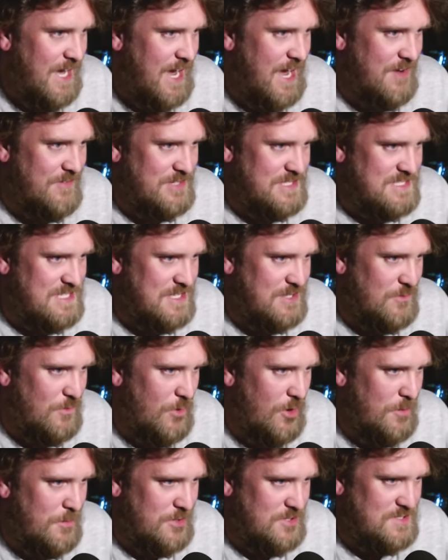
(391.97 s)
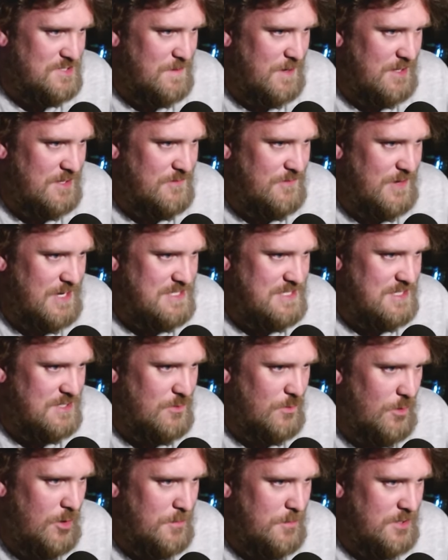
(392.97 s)
haven't seen the Walmart smiley face in
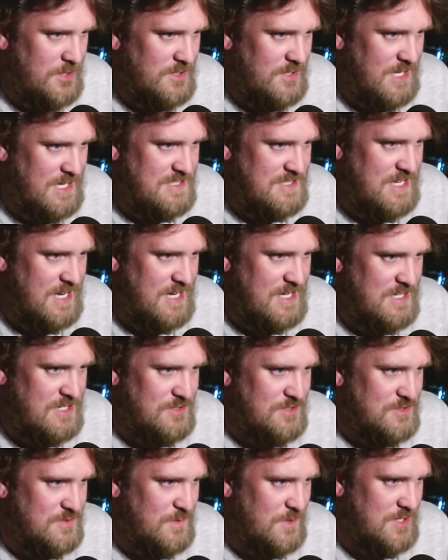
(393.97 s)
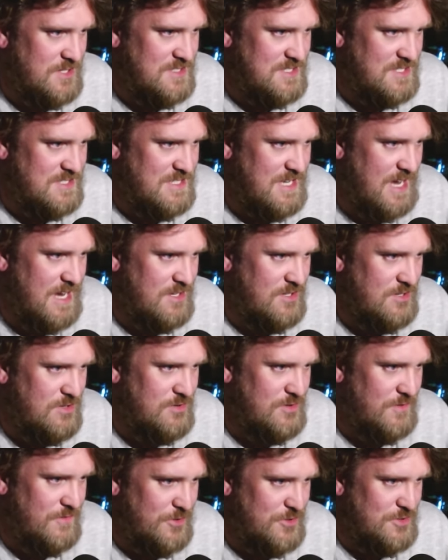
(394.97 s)
a Walmart in like 10 years. Where is this at?
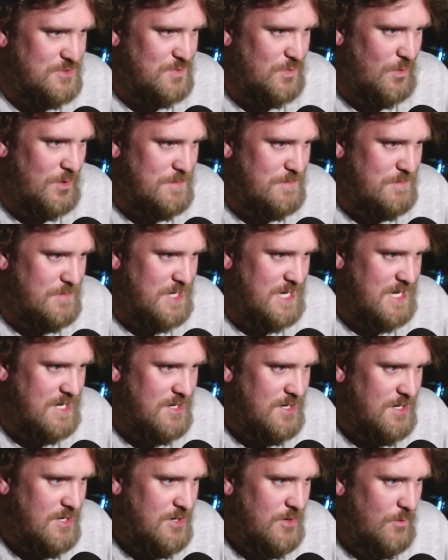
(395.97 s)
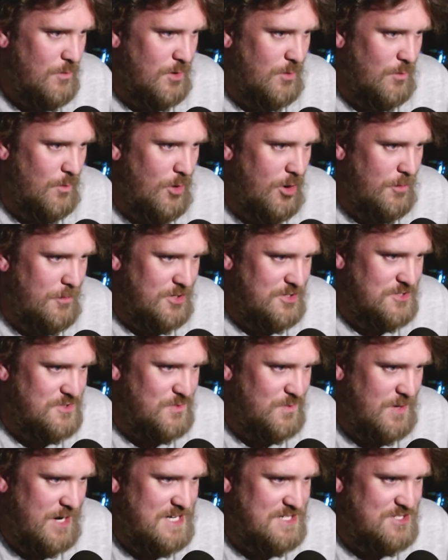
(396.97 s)
Universe 1B, where Walmart's
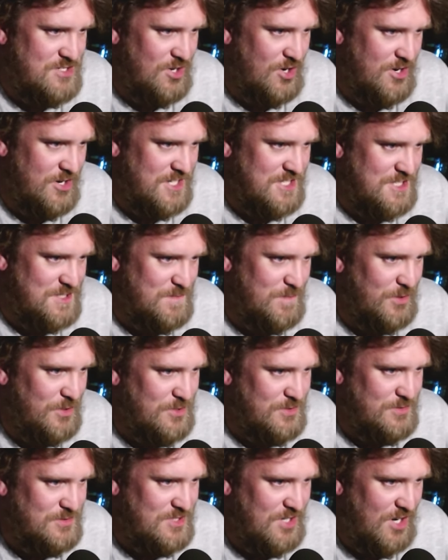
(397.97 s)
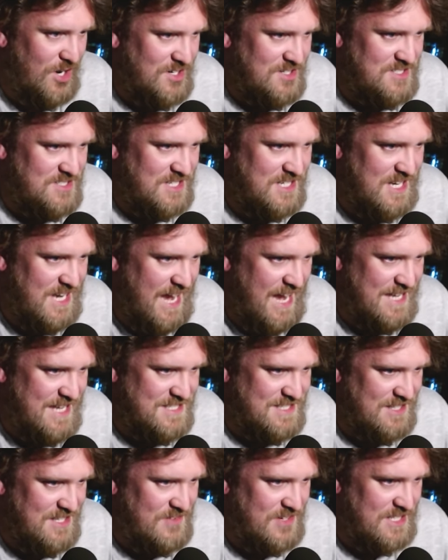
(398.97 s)
red, Target's blue, dogs and
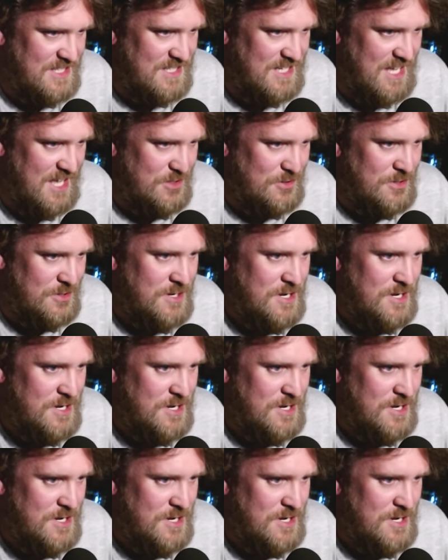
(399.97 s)
cats living together.